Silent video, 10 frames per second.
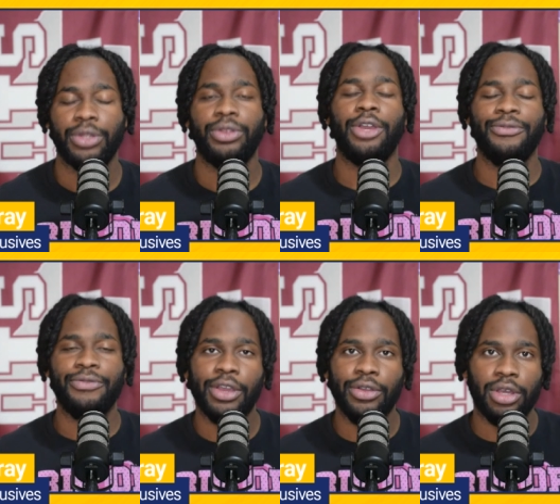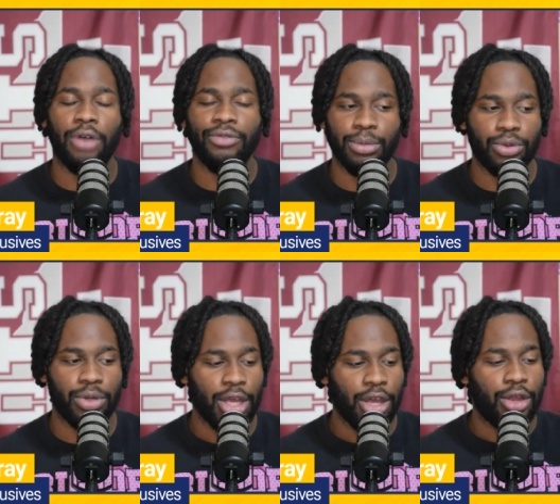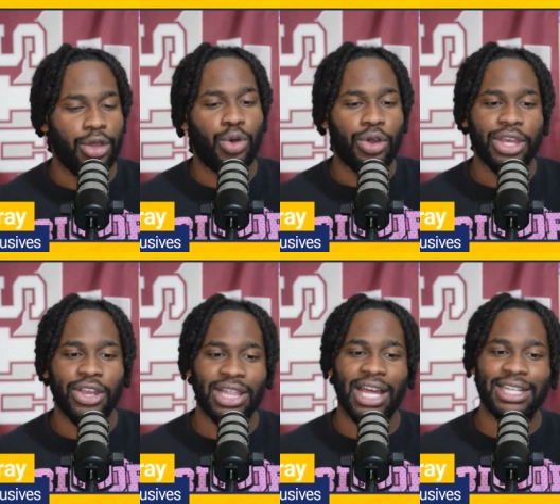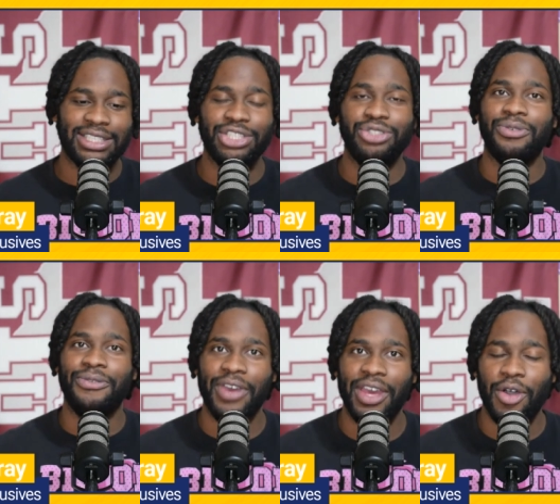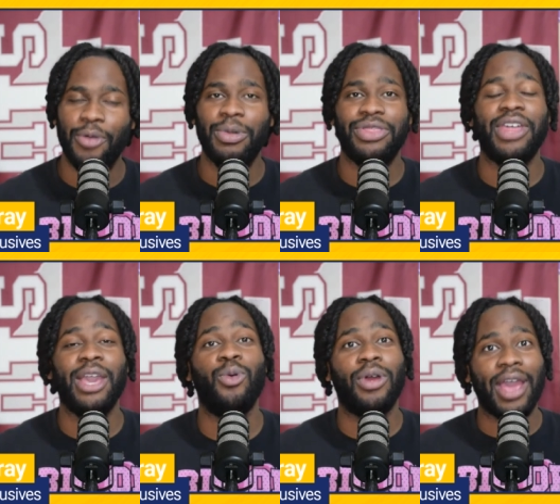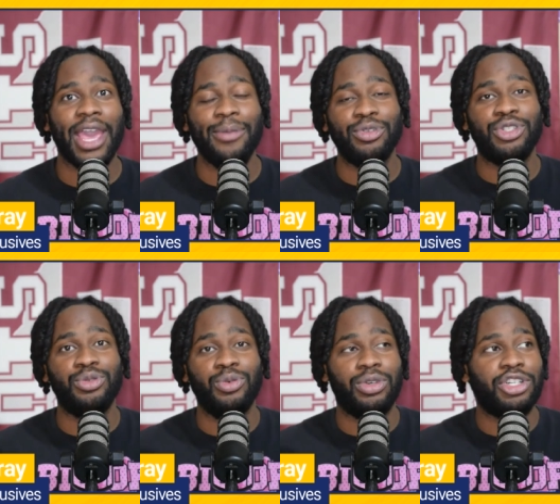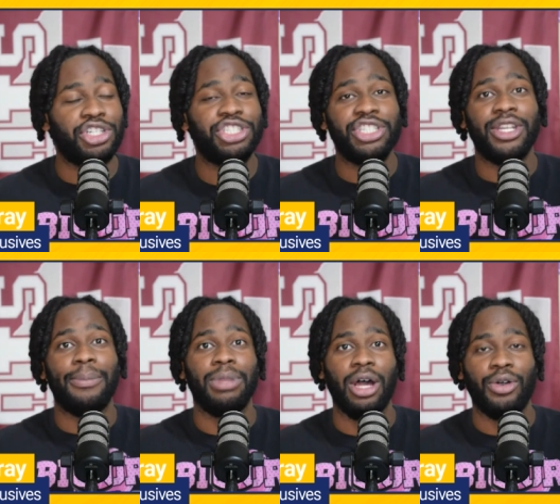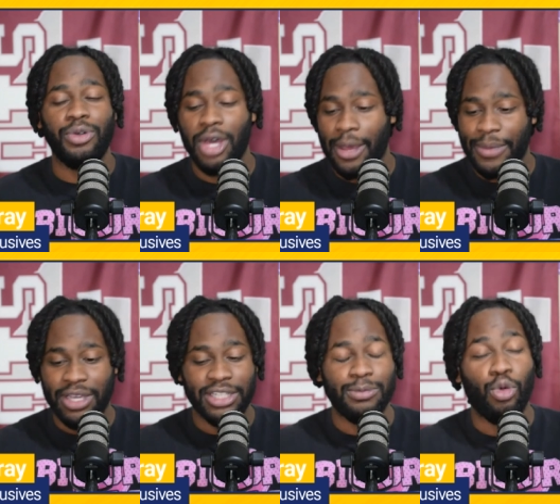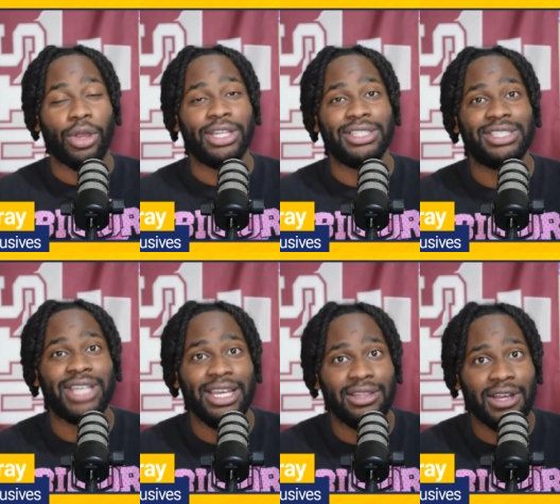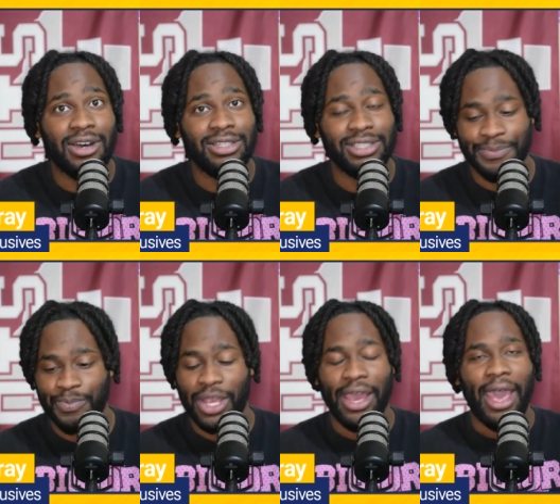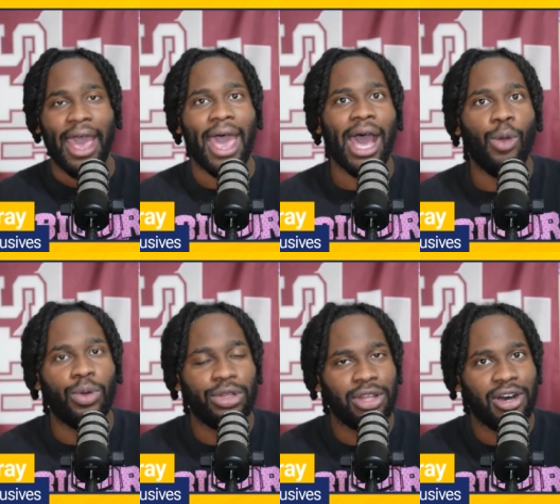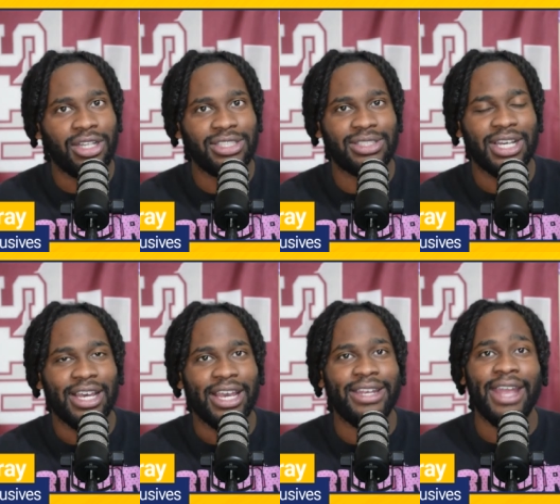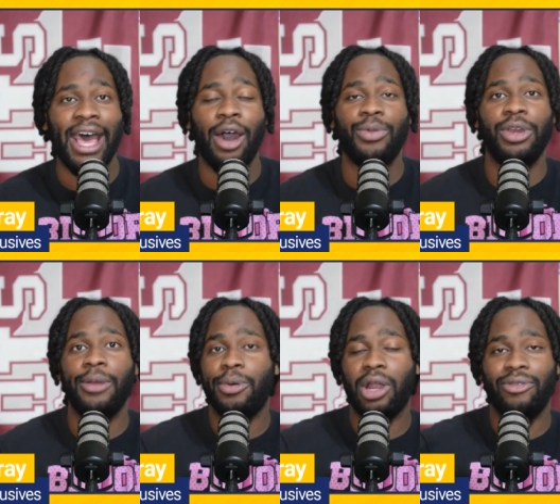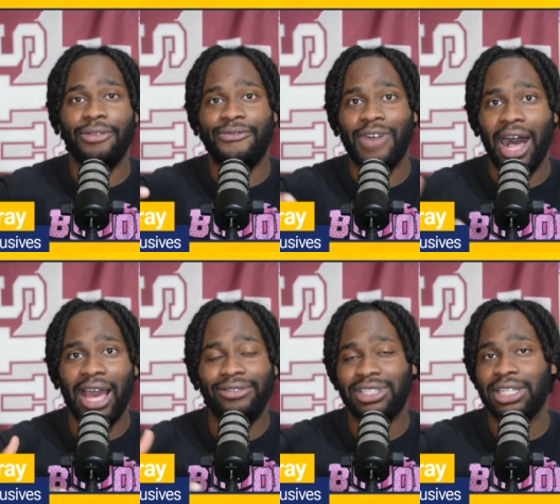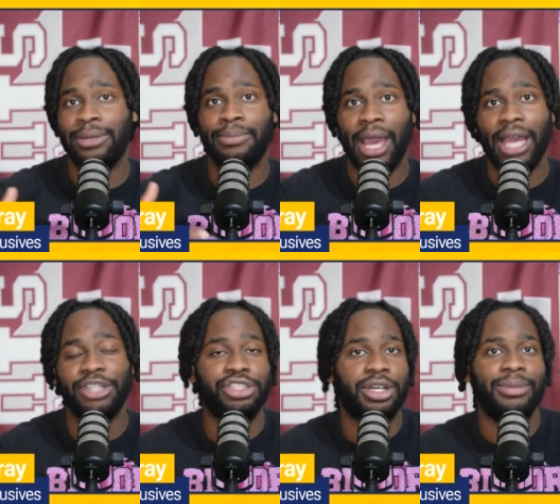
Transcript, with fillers: They're very comfortable. North Carolina Central fell, but they were able to cushion the blow because Morgan State lost, Howard lost, and now they're part of a 5-team mashup